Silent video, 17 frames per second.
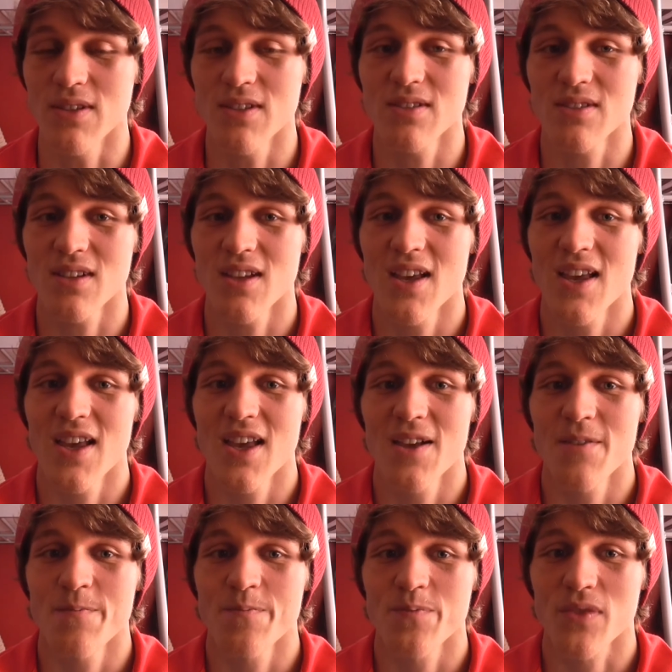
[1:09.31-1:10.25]
He's
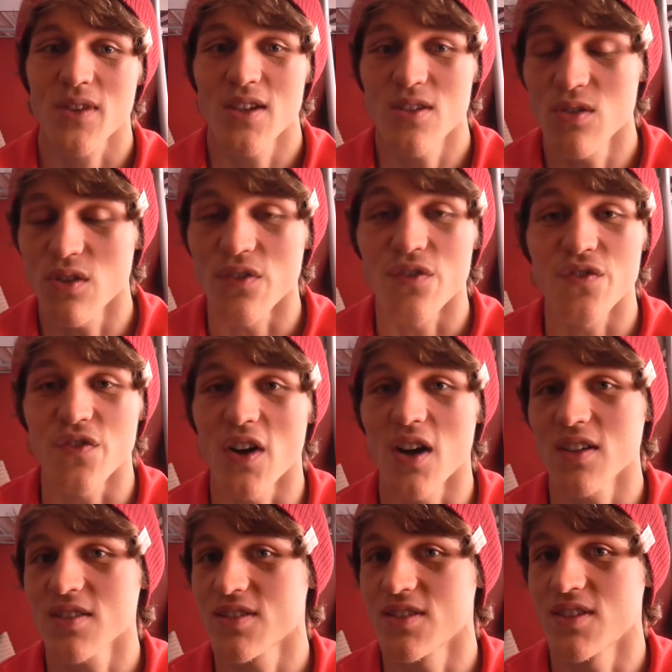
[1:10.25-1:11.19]
not
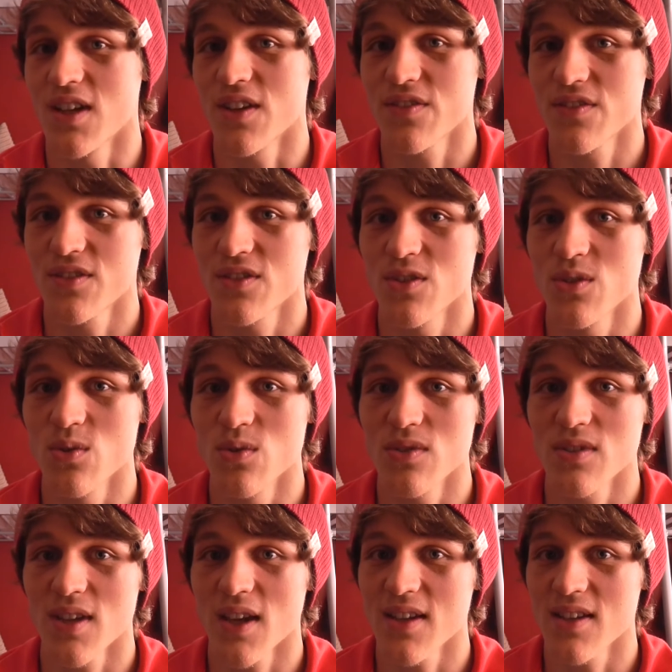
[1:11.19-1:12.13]
fast enough to
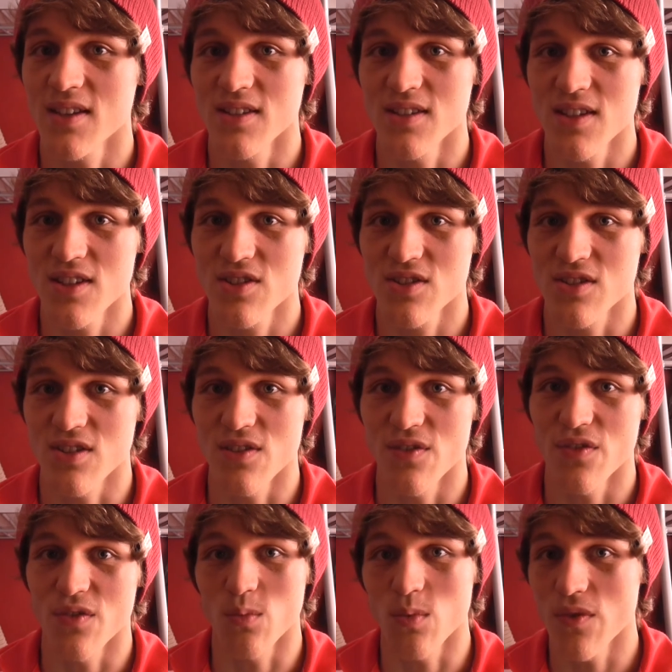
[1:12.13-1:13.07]
take
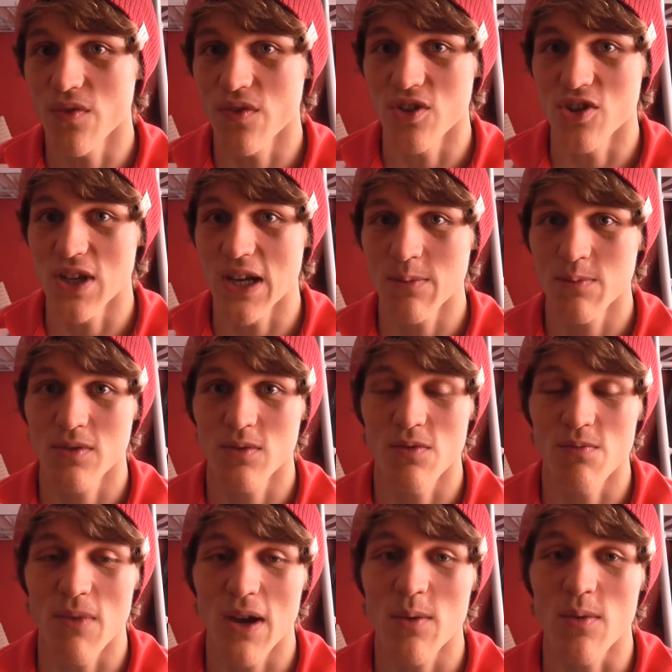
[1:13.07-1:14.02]
initiative with the jabs
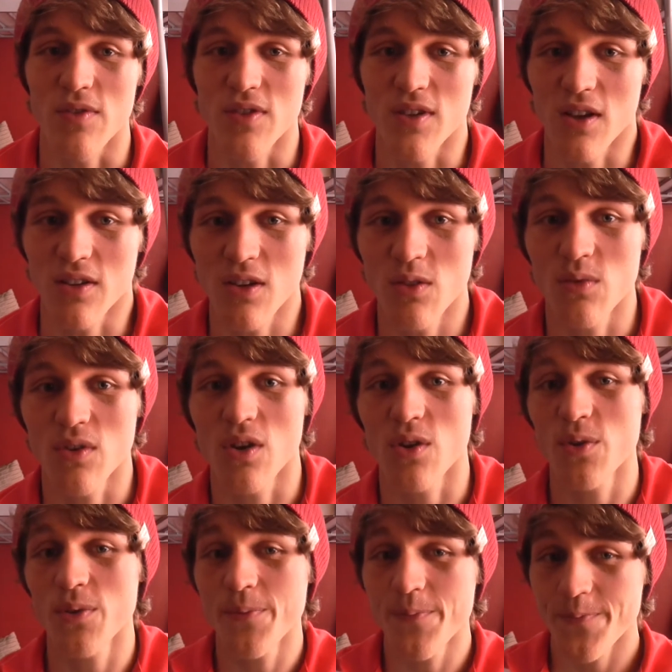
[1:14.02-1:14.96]
with Mayweather. So I don't
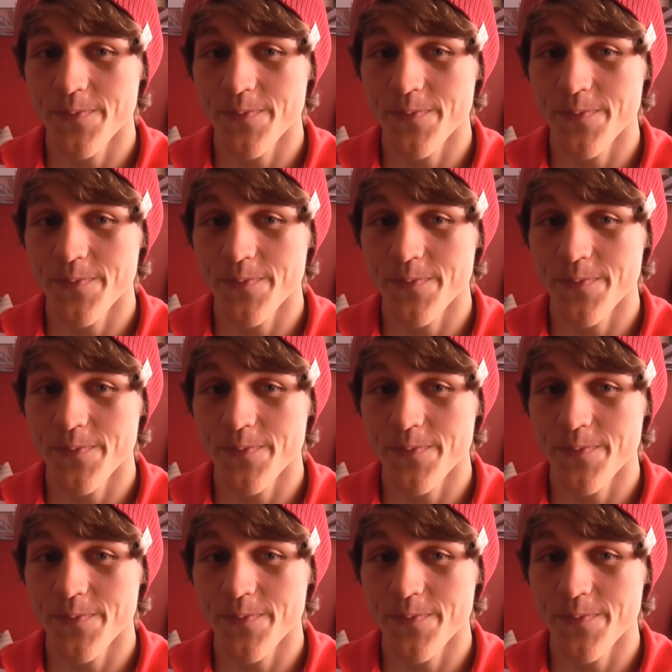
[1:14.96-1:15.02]
know